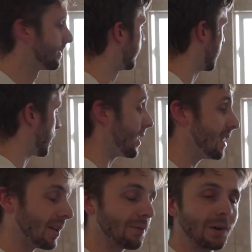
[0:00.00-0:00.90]
which are
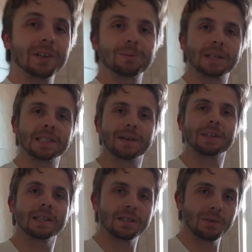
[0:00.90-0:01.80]
easy to furnish because
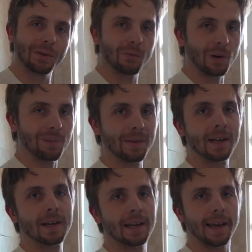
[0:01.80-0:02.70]
everything is uniform.
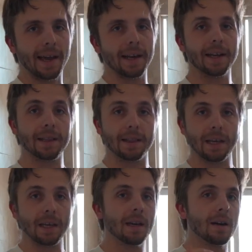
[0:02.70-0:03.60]
And in
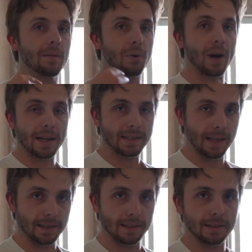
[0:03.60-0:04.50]
the
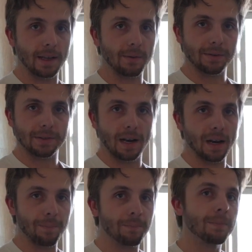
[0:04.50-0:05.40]
processes that we've set
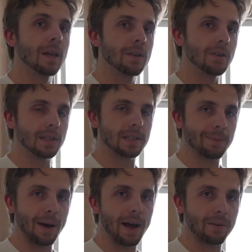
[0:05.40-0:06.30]
up, you can see
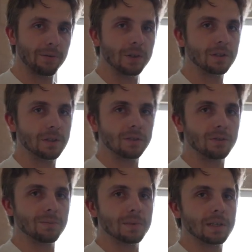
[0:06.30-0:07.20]
about how to furnish those
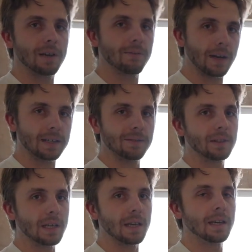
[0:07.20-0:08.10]
rooms
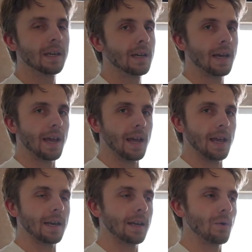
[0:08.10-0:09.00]
effectively
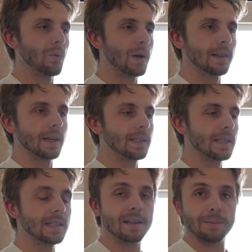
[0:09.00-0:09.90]
and in a way that is
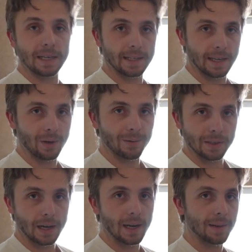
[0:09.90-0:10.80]
easy to maintain over
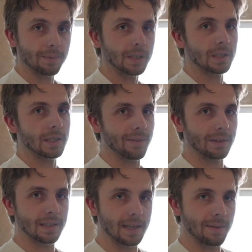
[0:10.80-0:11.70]
time, such as
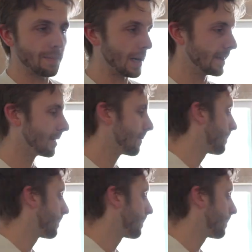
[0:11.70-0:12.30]
having the same beds.